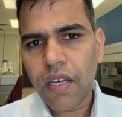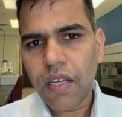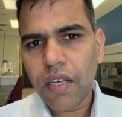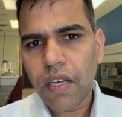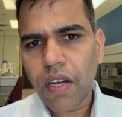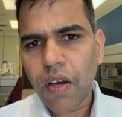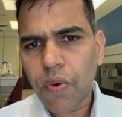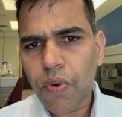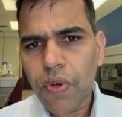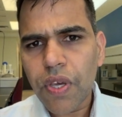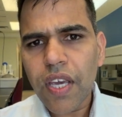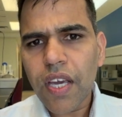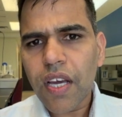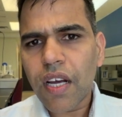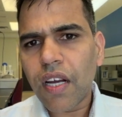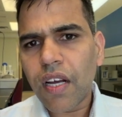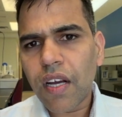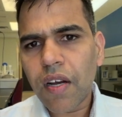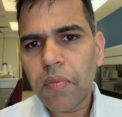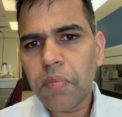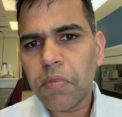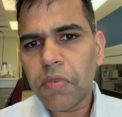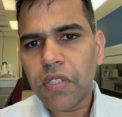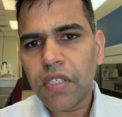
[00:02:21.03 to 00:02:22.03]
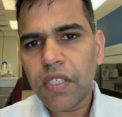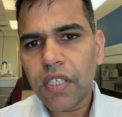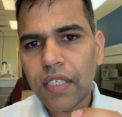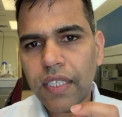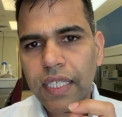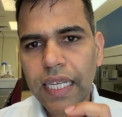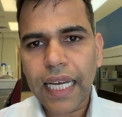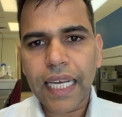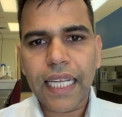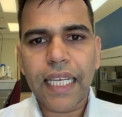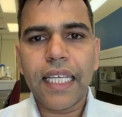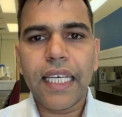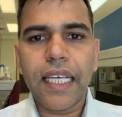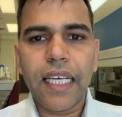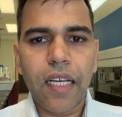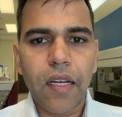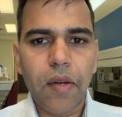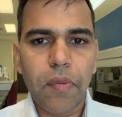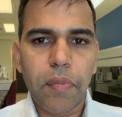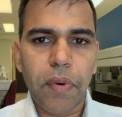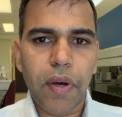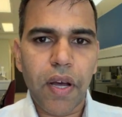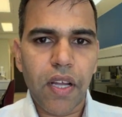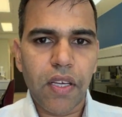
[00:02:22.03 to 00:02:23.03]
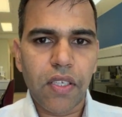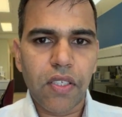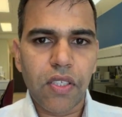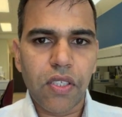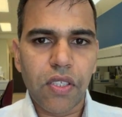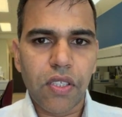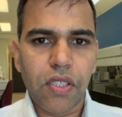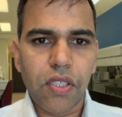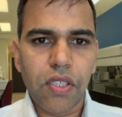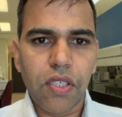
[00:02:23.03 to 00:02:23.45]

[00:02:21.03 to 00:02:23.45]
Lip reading: Now here comes the technical part.